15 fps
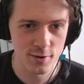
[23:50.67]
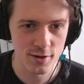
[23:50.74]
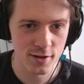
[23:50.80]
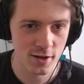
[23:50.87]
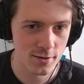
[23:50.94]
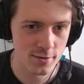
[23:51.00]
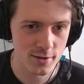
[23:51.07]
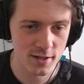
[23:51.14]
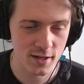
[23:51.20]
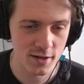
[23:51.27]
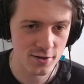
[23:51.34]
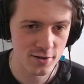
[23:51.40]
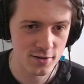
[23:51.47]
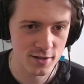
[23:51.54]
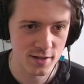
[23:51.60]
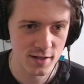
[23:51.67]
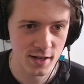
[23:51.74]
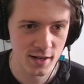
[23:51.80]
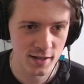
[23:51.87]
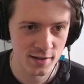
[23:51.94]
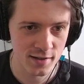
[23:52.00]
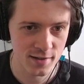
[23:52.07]
They always had good
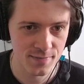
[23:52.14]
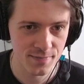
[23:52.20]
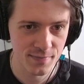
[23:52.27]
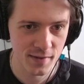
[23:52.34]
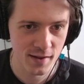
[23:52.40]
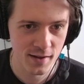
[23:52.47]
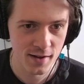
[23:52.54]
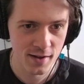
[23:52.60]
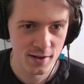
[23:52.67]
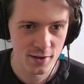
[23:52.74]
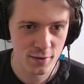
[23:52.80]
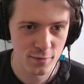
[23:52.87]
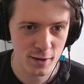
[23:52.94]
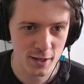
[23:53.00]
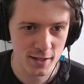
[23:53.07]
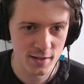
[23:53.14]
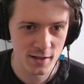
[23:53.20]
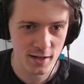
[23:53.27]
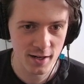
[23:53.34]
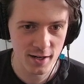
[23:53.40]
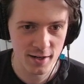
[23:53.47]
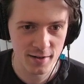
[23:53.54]
designs. The fights
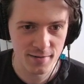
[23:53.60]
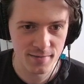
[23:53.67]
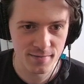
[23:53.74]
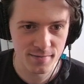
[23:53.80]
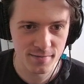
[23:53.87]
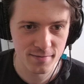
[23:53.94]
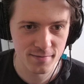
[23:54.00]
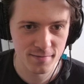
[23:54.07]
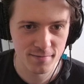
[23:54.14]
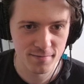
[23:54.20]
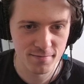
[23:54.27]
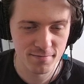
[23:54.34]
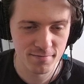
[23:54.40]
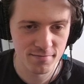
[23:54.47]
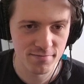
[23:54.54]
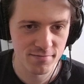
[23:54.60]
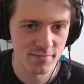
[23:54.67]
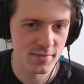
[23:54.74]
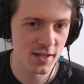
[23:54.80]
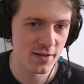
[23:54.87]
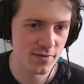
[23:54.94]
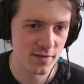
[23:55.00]
are
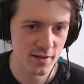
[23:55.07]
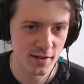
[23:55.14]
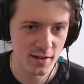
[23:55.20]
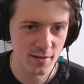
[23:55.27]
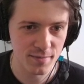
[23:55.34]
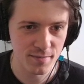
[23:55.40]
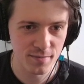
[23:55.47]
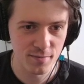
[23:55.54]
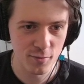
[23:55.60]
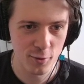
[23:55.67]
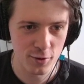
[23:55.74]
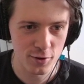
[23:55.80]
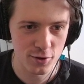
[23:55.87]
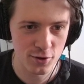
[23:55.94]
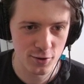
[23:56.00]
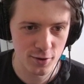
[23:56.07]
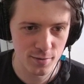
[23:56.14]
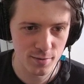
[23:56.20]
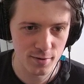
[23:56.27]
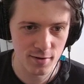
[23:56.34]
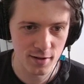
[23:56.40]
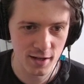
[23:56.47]
definitely more
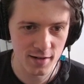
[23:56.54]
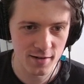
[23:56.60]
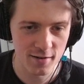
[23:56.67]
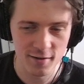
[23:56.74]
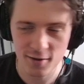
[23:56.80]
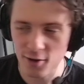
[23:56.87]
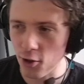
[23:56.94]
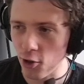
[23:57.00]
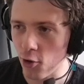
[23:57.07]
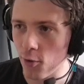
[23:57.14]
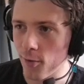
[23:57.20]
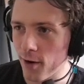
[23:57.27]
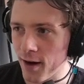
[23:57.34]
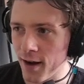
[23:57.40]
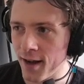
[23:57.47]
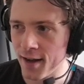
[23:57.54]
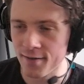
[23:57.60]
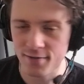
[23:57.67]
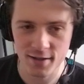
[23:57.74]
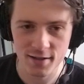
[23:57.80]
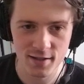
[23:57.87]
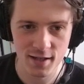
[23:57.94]
enjoyable than the lower half,
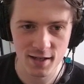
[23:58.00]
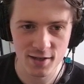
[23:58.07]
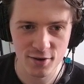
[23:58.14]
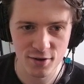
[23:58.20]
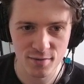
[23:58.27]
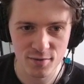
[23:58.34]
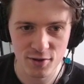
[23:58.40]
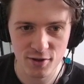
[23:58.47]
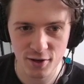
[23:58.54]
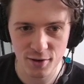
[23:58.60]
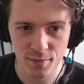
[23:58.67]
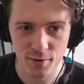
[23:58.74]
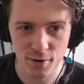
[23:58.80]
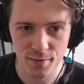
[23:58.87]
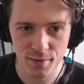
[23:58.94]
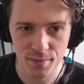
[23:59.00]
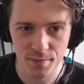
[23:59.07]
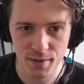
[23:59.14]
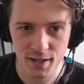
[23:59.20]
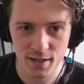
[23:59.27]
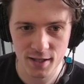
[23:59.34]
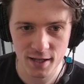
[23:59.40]
I'd say. So I'm just gonna put them in
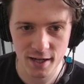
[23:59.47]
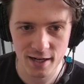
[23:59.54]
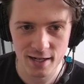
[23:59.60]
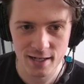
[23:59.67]
here.